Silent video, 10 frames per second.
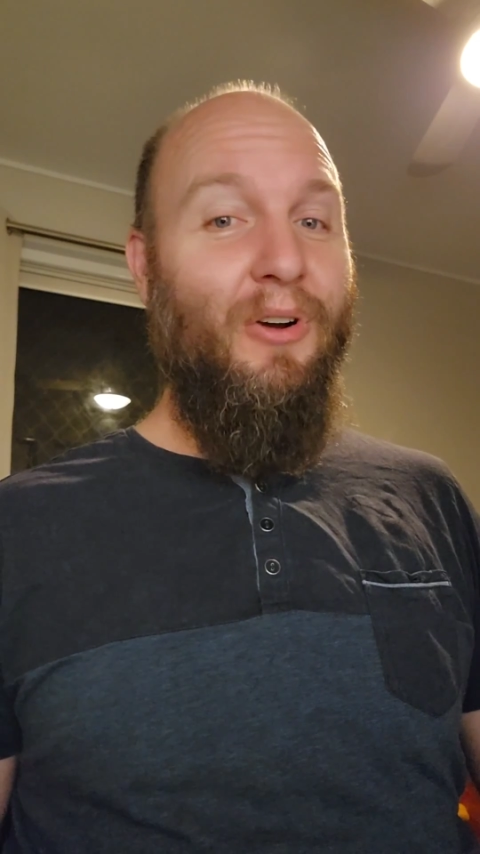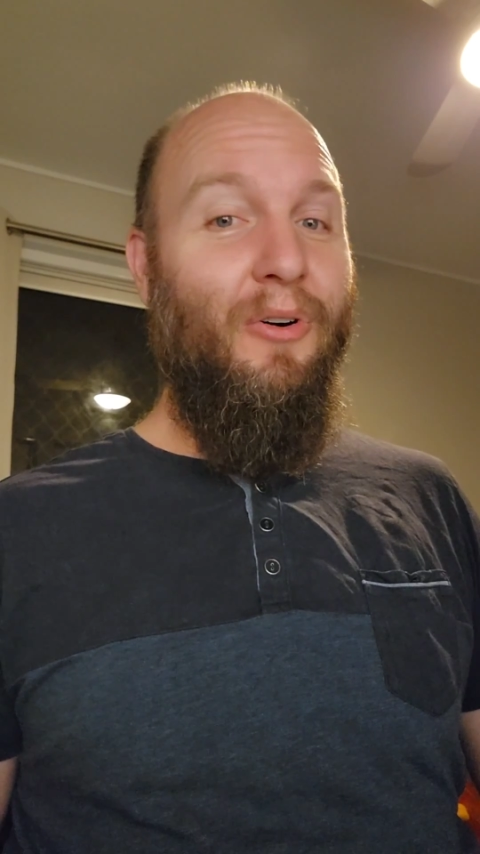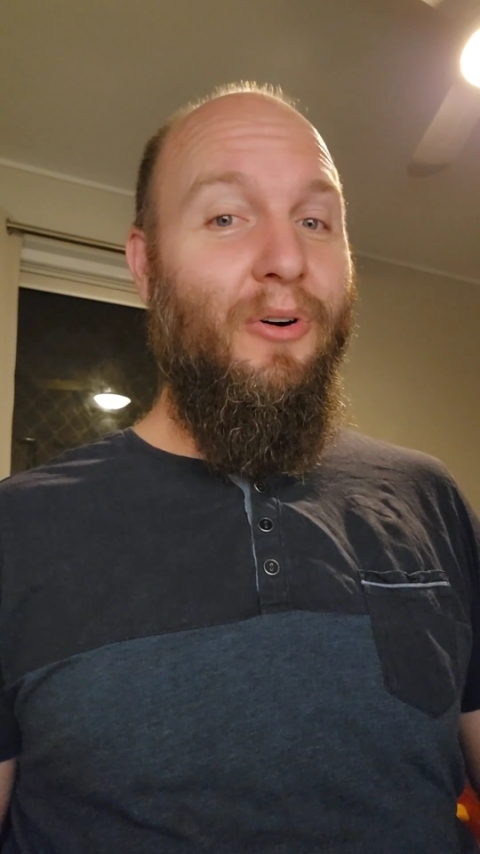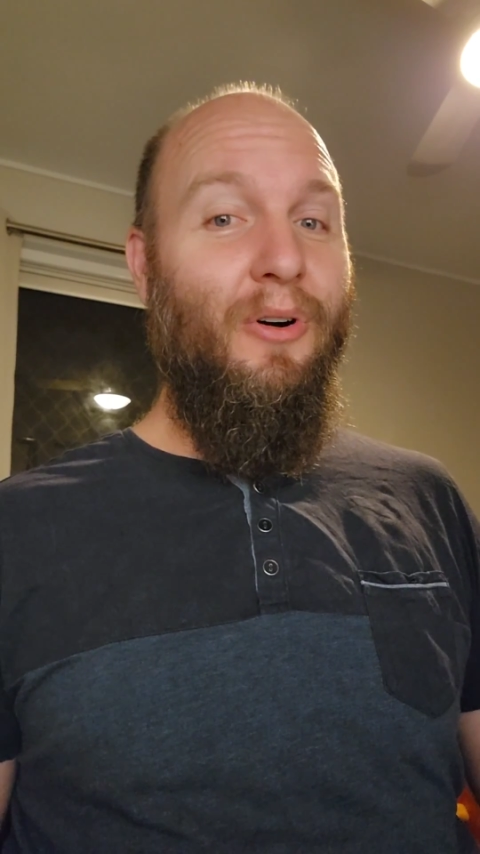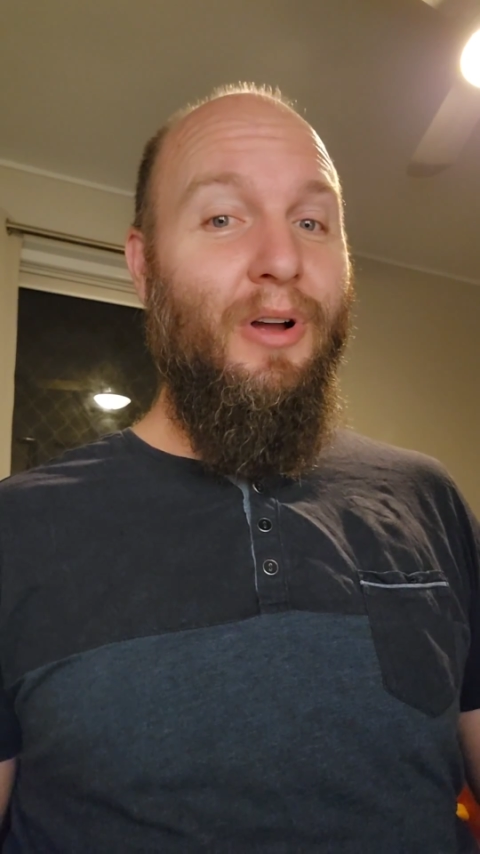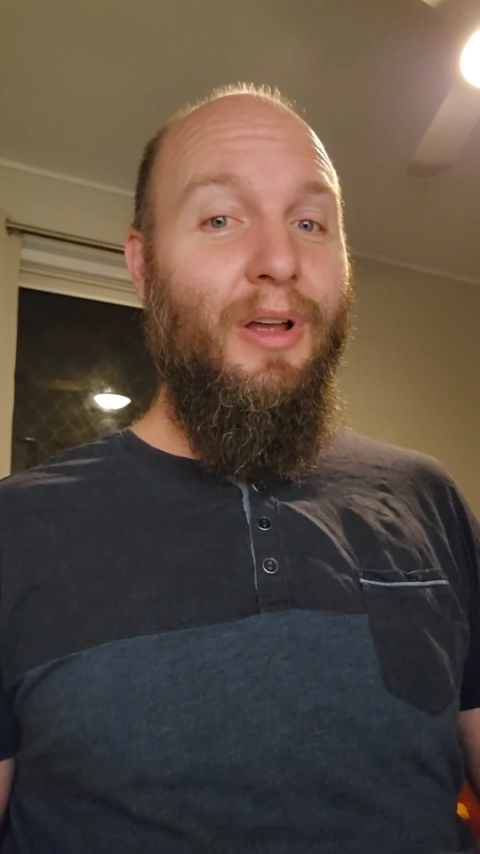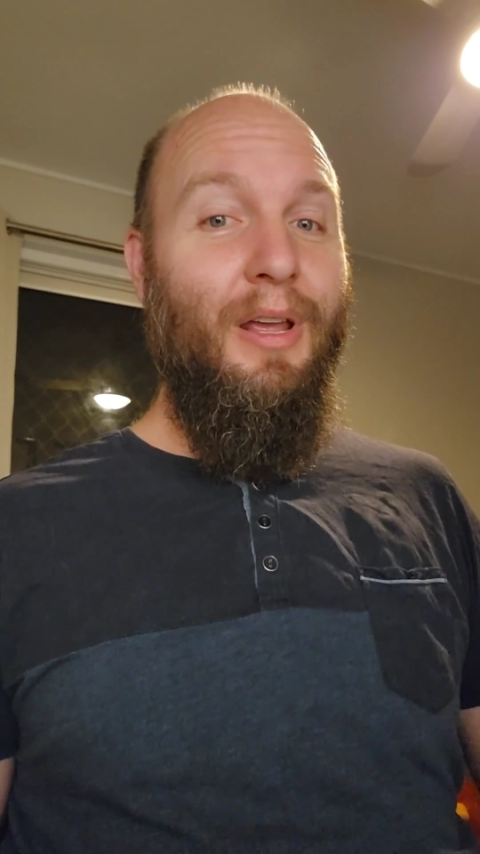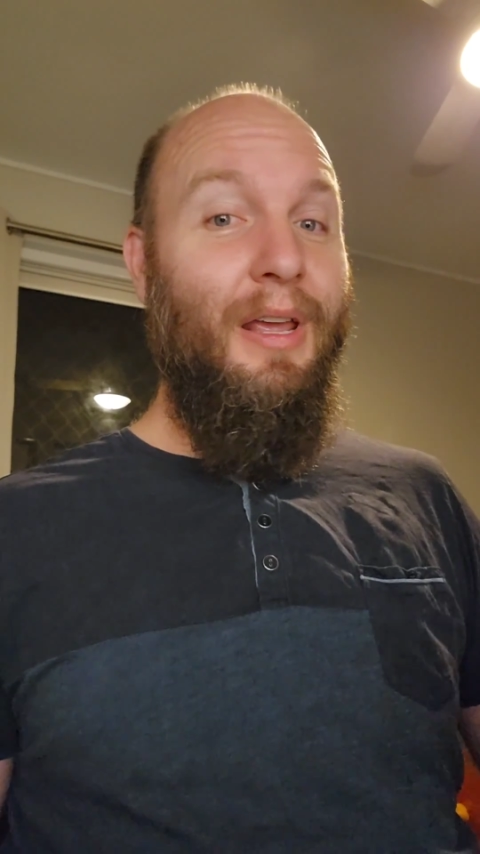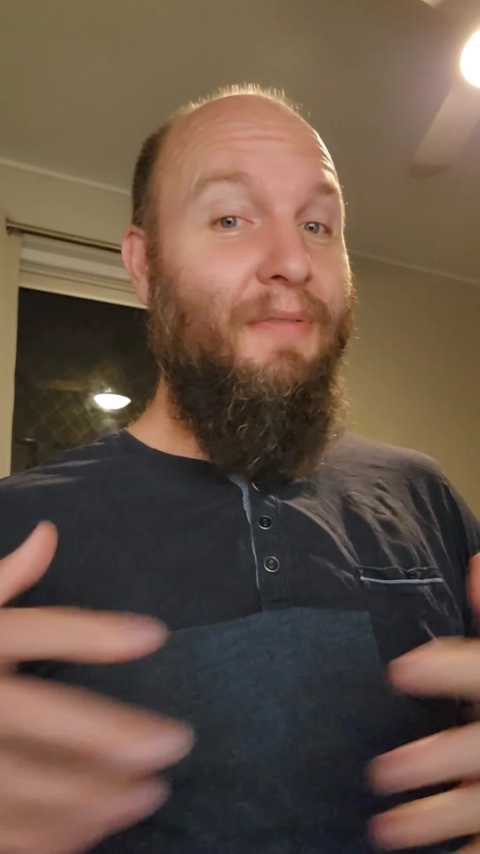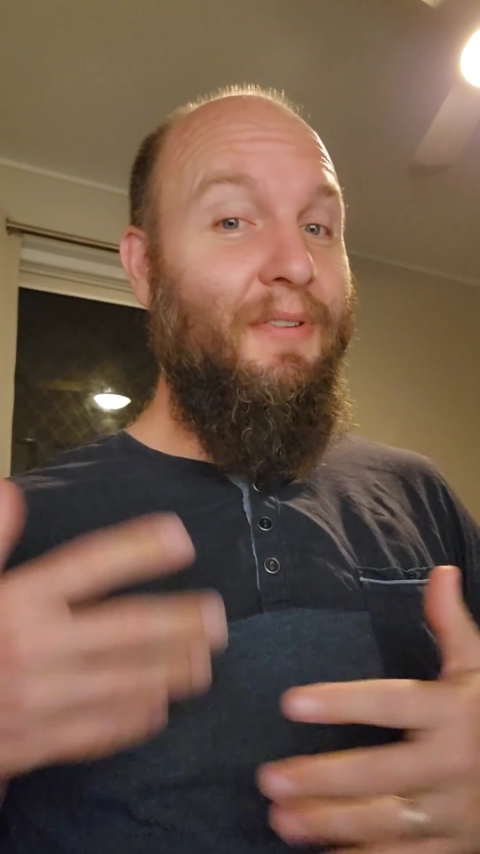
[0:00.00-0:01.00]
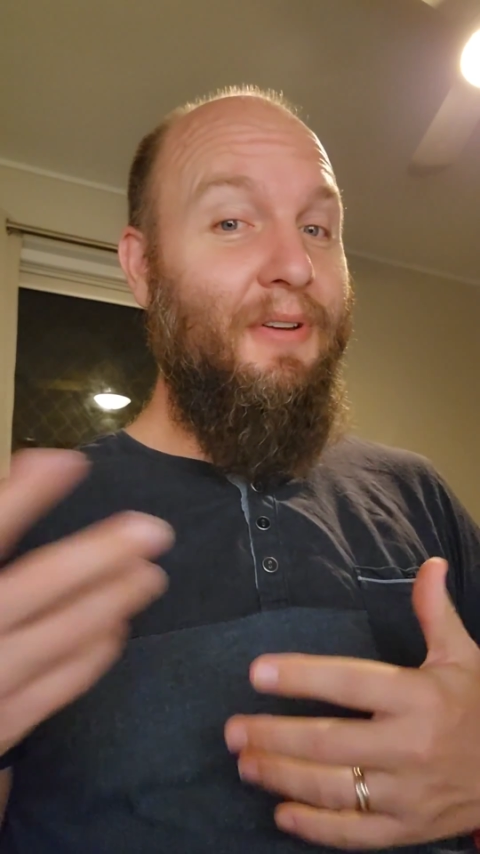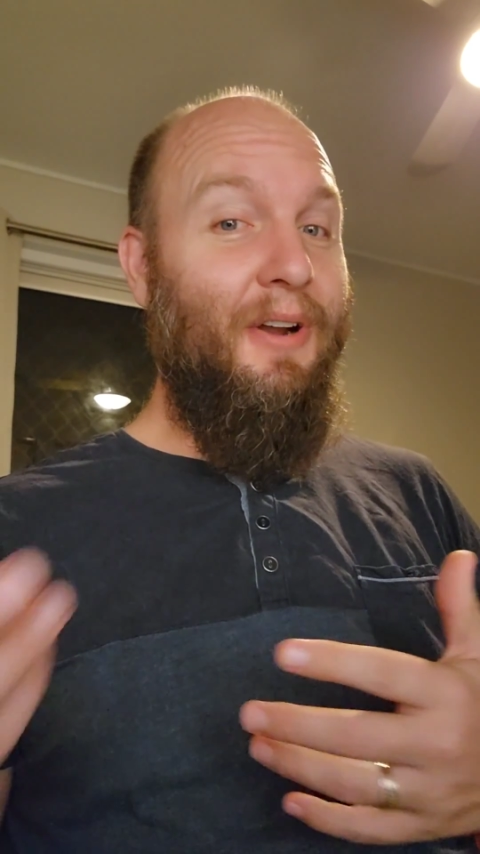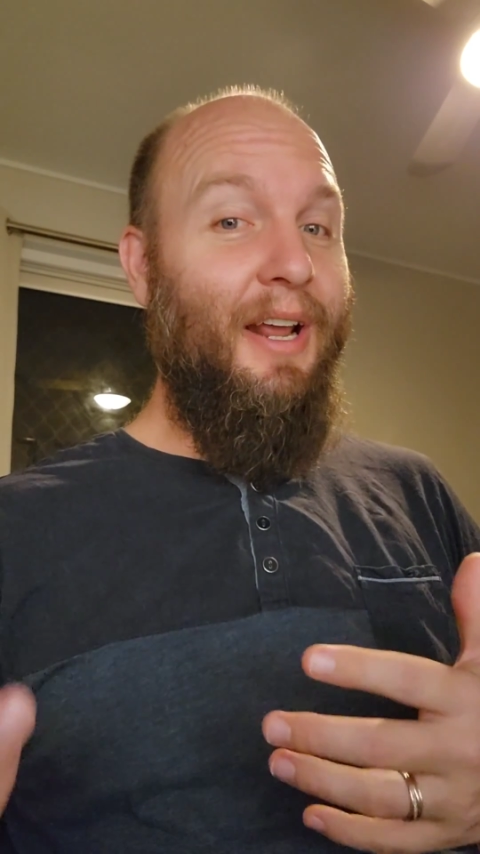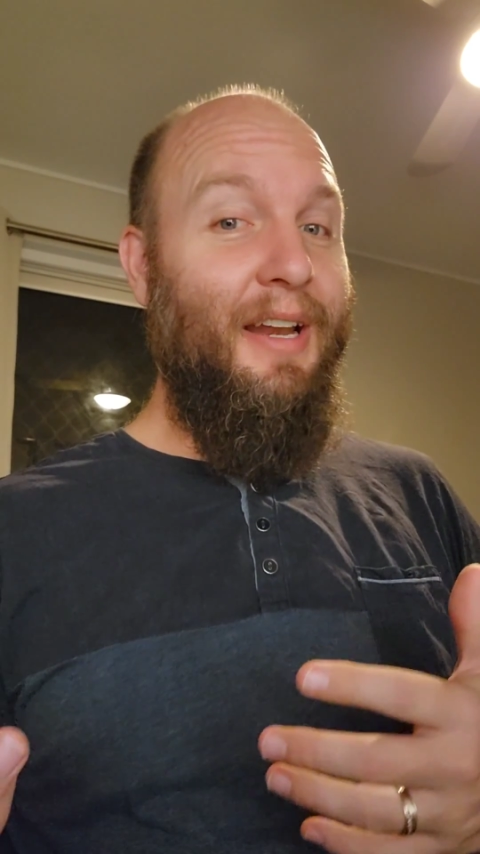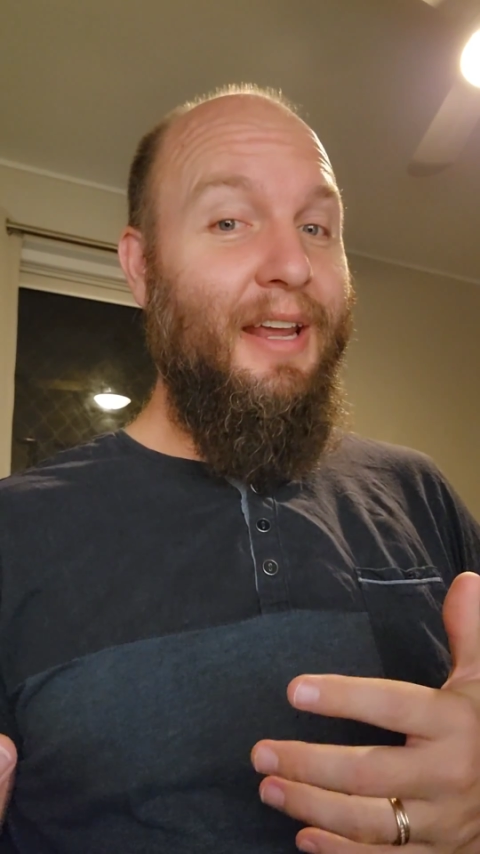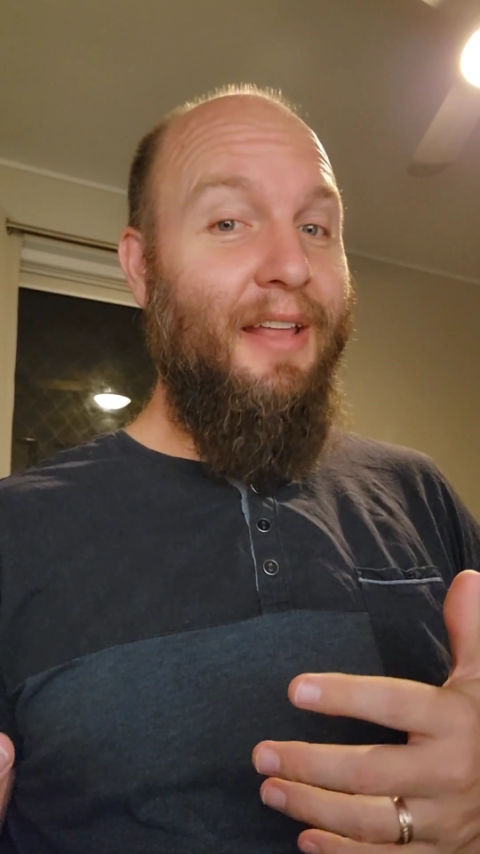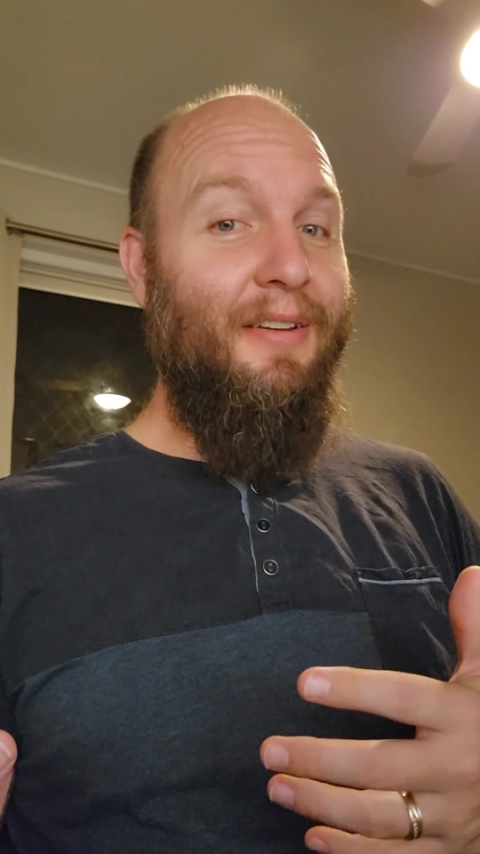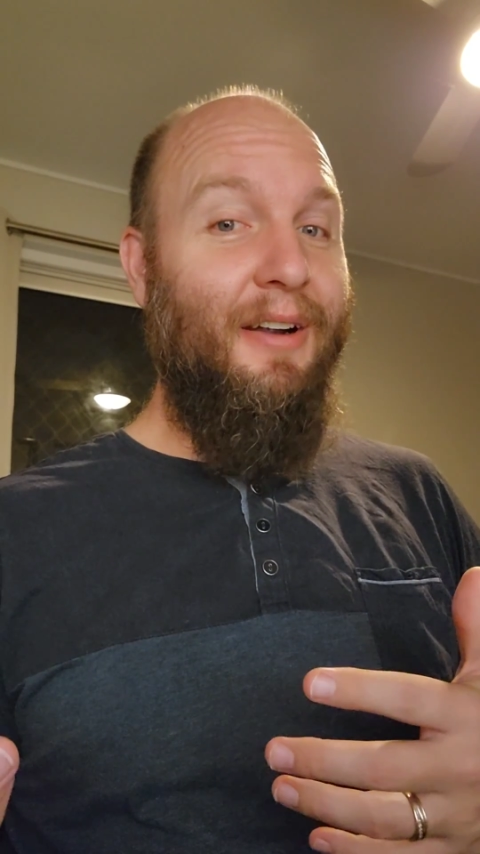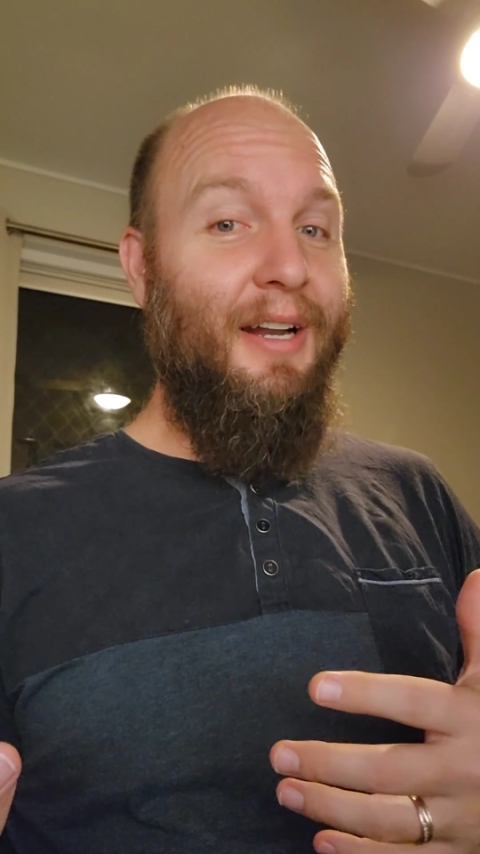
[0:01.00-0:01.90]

or if you've got any other